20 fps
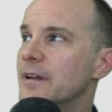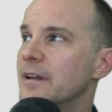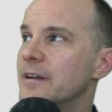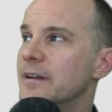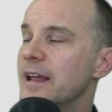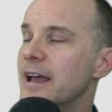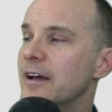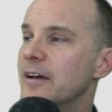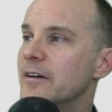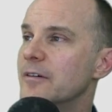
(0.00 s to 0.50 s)

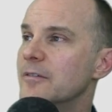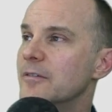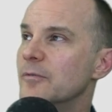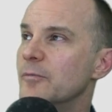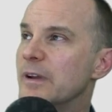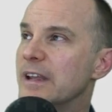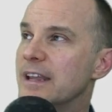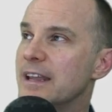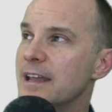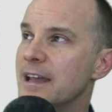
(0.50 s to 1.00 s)
Now,
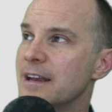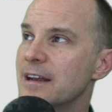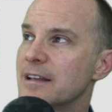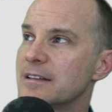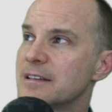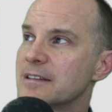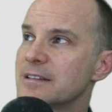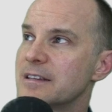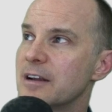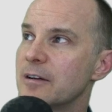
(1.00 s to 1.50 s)
we can't
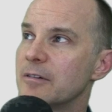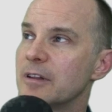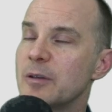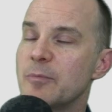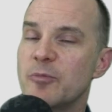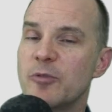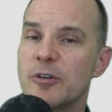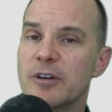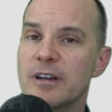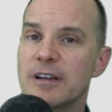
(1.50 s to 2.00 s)
necessarily
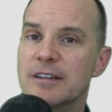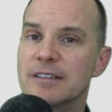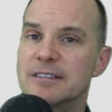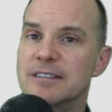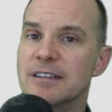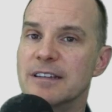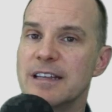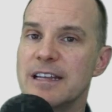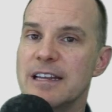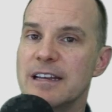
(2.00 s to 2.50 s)
put a
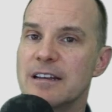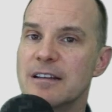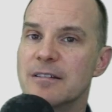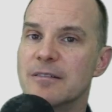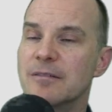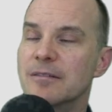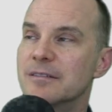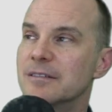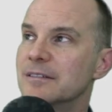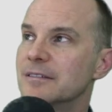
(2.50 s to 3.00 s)
delete
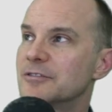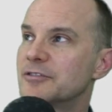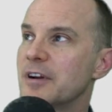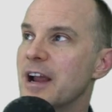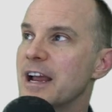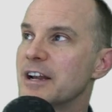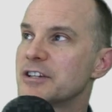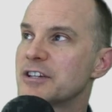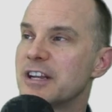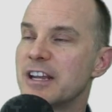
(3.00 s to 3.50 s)

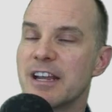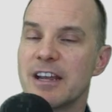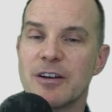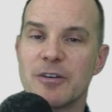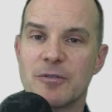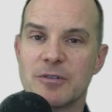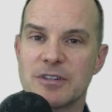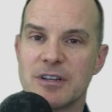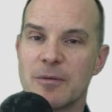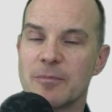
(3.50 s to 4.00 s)
trash can
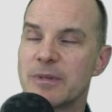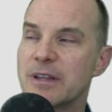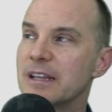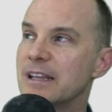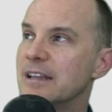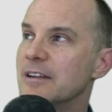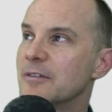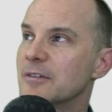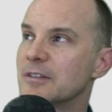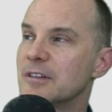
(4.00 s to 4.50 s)
or something
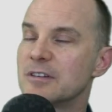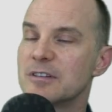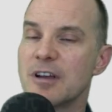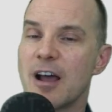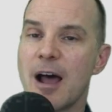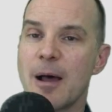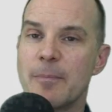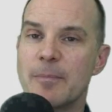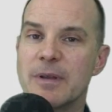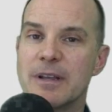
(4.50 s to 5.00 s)
here at the
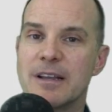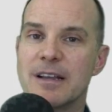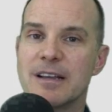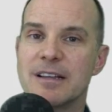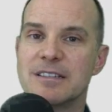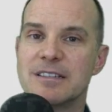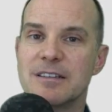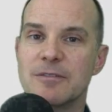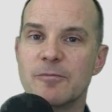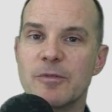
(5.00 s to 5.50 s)
top
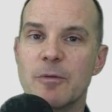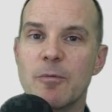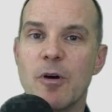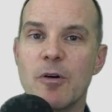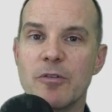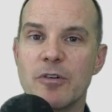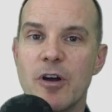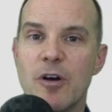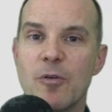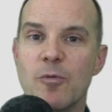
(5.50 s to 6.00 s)
because we
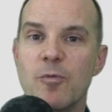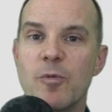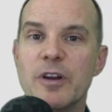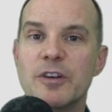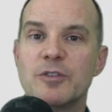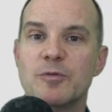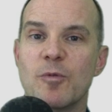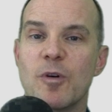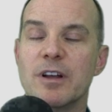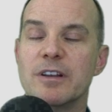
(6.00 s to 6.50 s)
won't know
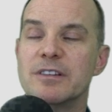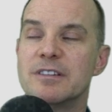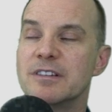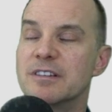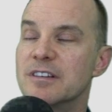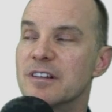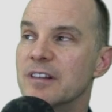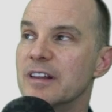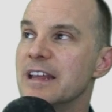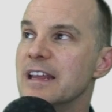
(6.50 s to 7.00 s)
which one to
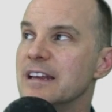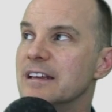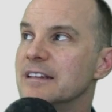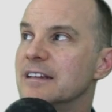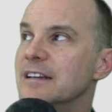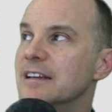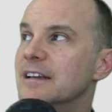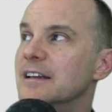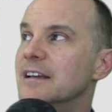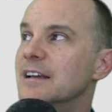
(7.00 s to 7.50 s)
delete.
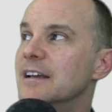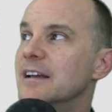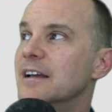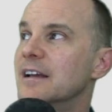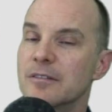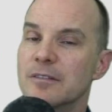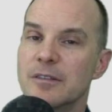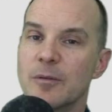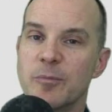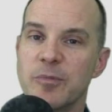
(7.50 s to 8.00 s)

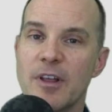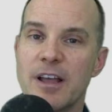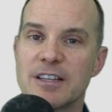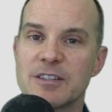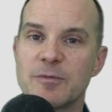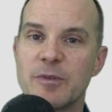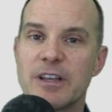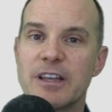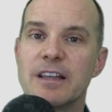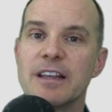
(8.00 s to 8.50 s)
The
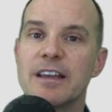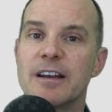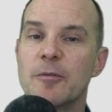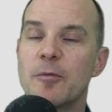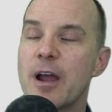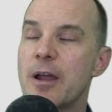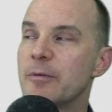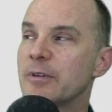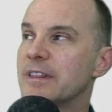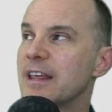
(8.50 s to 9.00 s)
plus, we can get
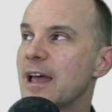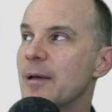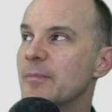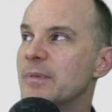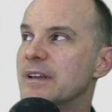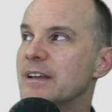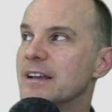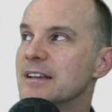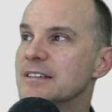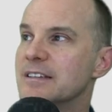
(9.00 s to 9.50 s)
away with that
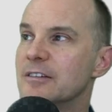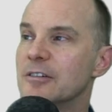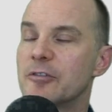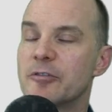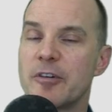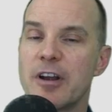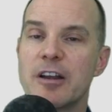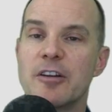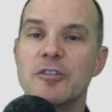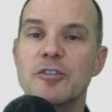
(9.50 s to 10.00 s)
because it'll
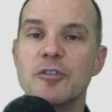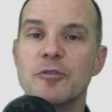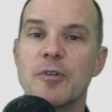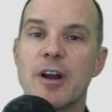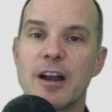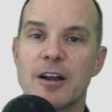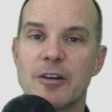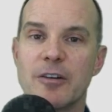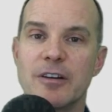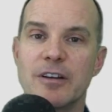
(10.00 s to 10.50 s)
create a new
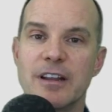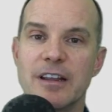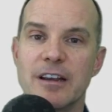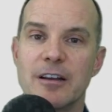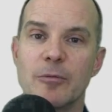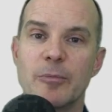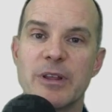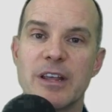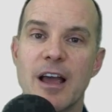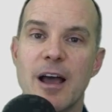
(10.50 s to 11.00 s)
record and
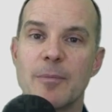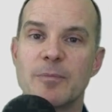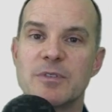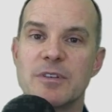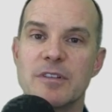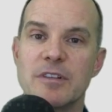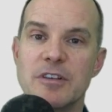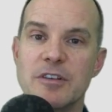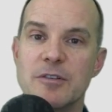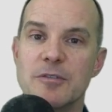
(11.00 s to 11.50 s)
it'll be up
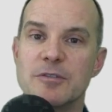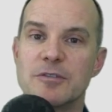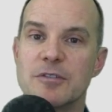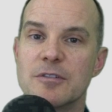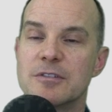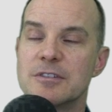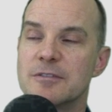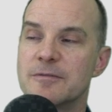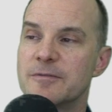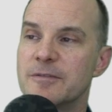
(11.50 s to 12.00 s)
to the
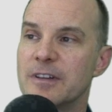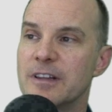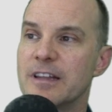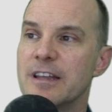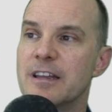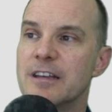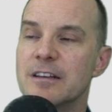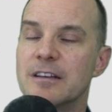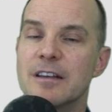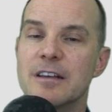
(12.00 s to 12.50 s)
user to fill
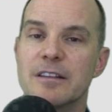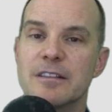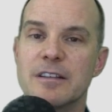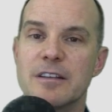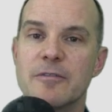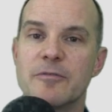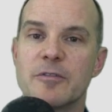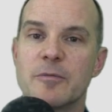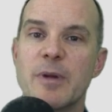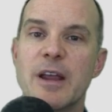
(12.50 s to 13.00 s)
in the
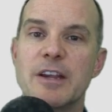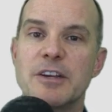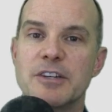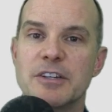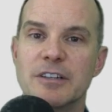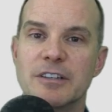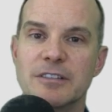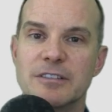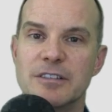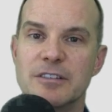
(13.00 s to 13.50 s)

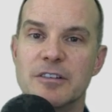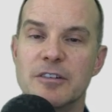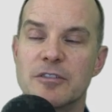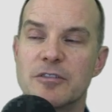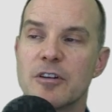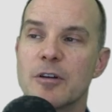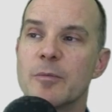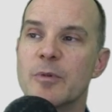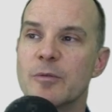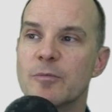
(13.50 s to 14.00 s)
information to
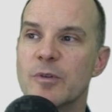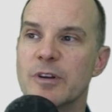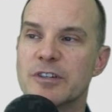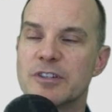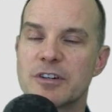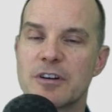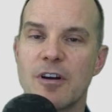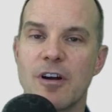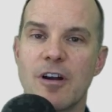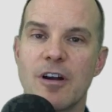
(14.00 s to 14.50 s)
determine
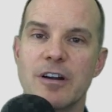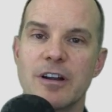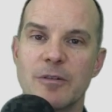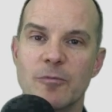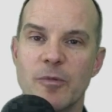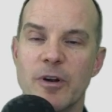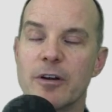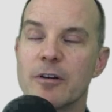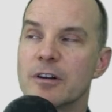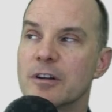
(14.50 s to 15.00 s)
which card
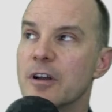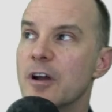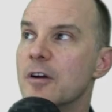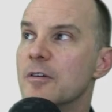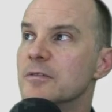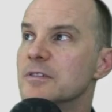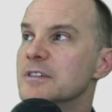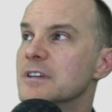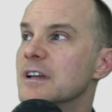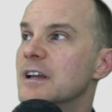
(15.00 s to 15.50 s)
and where it
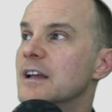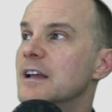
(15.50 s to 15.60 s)
goes.